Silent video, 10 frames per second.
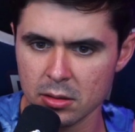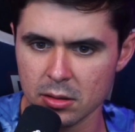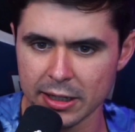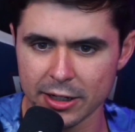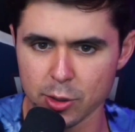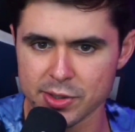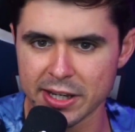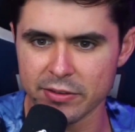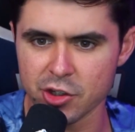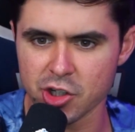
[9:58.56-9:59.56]
You gotta go
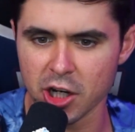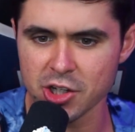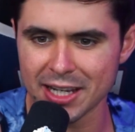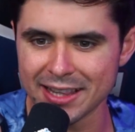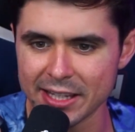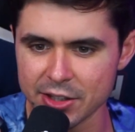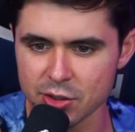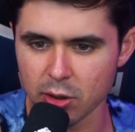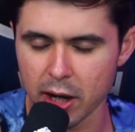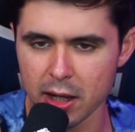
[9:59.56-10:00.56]
save the judge at
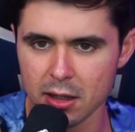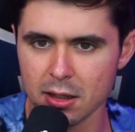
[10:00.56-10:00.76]
least, right?